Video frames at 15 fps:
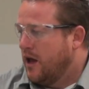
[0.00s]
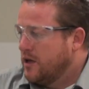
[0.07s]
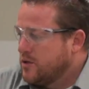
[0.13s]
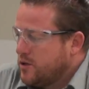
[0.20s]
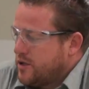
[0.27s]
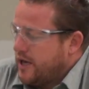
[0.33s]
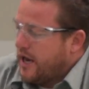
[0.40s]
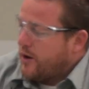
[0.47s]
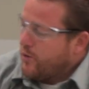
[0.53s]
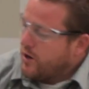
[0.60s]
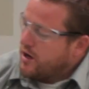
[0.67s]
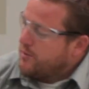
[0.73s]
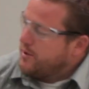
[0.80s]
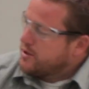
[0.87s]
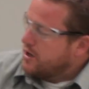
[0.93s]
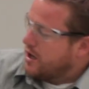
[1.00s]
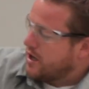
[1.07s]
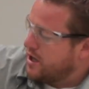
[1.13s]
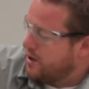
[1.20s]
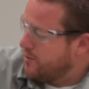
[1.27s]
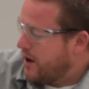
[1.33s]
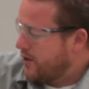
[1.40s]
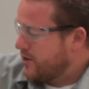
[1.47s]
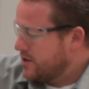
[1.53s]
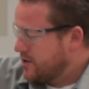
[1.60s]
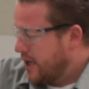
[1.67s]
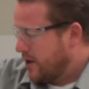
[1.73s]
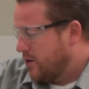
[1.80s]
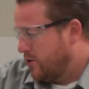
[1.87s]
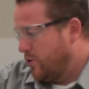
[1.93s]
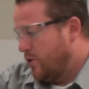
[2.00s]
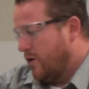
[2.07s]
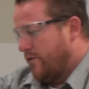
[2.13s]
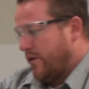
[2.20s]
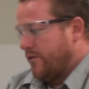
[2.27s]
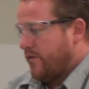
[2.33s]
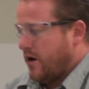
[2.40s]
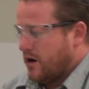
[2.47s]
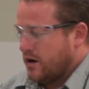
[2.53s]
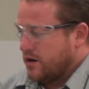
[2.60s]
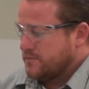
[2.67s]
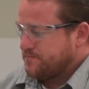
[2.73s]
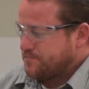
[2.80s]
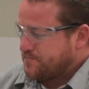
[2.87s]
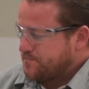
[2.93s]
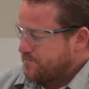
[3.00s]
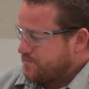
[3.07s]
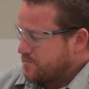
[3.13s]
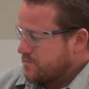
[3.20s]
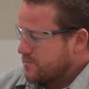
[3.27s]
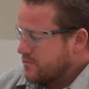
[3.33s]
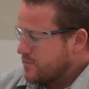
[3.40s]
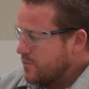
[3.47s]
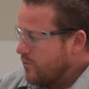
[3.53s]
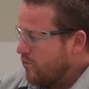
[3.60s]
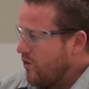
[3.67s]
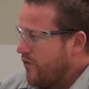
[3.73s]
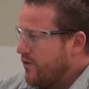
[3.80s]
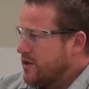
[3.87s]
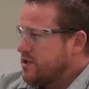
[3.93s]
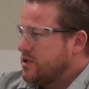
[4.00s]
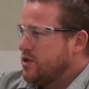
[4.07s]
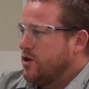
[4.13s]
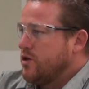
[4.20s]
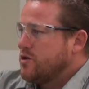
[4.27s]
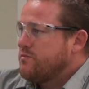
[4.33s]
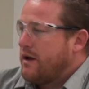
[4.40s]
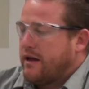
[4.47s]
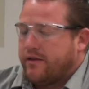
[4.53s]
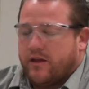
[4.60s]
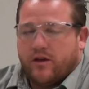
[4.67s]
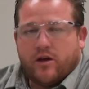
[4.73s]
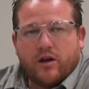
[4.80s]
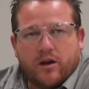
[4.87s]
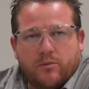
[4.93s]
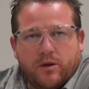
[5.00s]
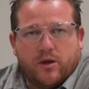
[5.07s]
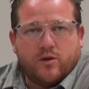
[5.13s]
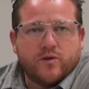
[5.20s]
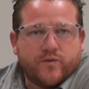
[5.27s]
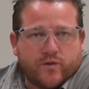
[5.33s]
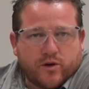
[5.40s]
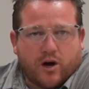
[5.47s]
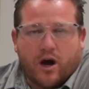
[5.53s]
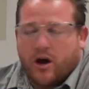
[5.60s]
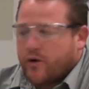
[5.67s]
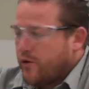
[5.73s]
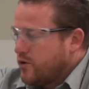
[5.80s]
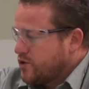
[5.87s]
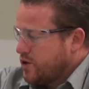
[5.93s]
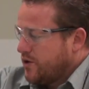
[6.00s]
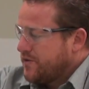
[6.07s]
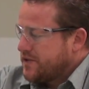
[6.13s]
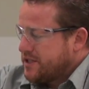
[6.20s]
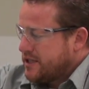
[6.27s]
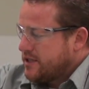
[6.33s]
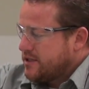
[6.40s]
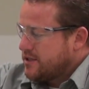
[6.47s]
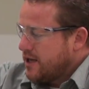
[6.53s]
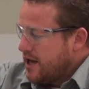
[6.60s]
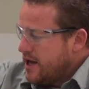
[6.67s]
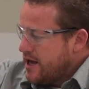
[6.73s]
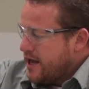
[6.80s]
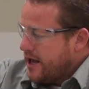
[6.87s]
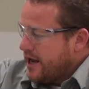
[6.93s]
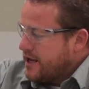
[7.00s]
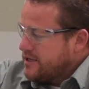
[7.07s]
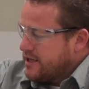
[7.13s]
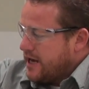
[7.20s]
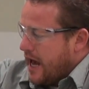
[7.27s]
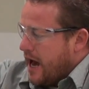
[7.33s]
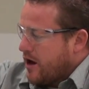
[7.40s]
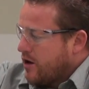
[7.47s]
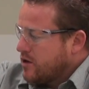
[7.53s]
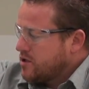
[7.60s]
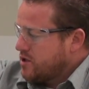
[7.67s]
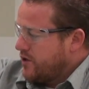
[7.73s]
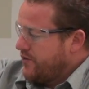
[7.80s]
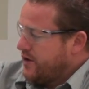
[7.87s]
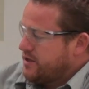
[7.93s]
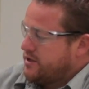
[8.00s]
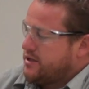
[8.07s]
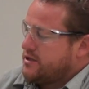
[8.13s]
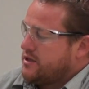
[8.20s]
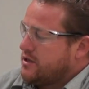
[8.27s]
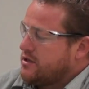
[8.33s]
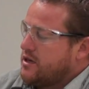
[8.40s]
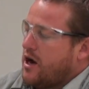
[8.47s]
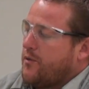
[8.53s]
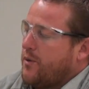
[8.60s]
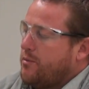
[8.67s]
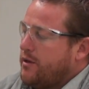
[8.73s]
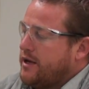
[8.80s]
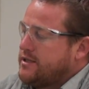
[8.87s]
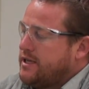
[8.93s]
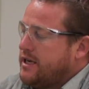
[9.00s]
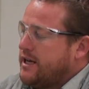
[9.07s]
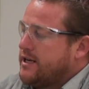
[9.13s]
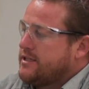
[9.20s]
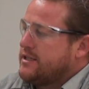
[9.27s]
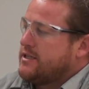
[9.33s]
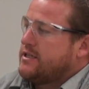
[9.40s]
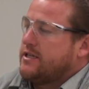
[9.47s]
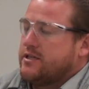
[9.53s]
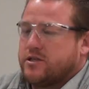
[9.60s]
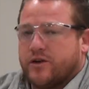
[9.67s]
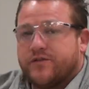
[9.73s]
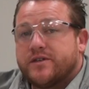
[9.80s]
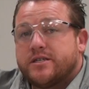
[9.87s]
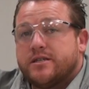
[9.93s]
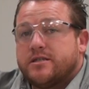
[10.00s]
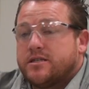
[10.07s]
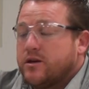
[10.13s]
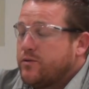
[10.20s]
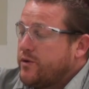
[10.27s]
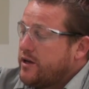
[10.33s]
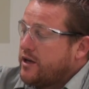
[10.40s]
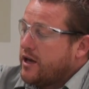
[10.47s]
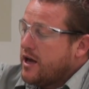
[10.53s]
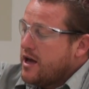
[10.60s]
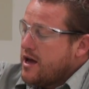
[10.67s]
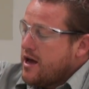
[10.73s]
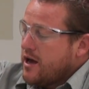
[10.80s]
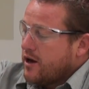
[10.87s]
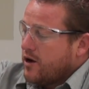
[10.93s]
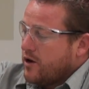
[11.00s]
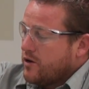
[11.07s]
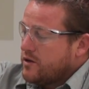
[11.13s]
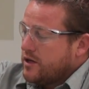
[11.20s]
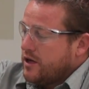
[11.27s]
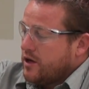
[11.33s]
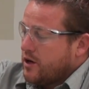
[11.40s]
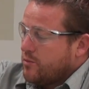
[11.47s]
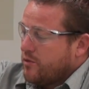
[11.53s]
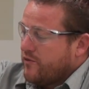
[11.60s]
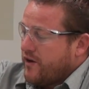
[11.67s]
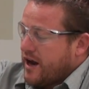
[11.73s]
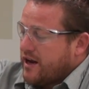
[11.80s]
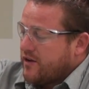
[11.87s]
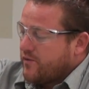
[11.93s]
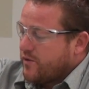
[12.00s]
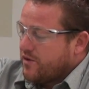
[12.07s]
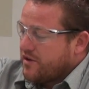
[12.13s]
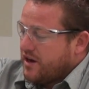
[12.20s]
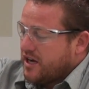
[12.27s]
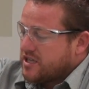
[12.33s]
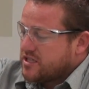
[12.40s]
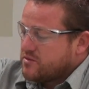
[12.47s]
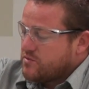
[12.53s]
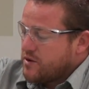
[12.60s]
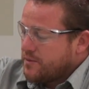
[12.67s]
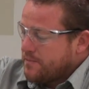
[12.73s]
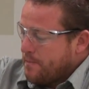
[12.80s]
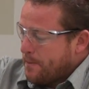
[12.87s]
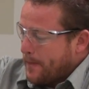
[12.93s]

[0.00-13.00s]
So today we're going to be talking about the Cyclone ULV Fogger. This is mainly going to be used for cockroach services. It is an add-on service. This does not replace any existing services that we currently are providing for the customer,